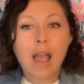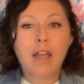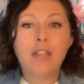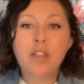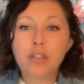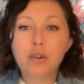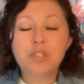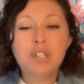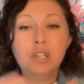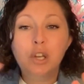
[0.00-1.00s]
And then
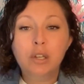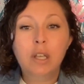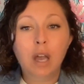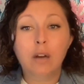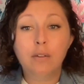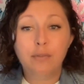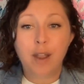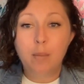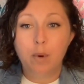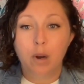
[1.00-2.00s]
there's the cookie cutter
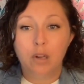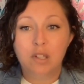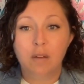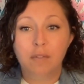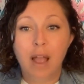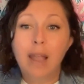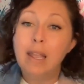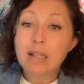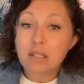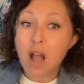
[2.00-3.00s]
frameworks of like,
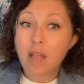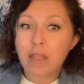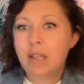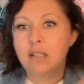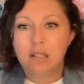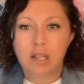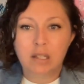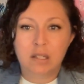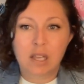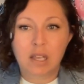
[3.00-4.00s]
it's not this,
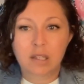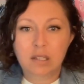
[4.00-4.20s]
it's this.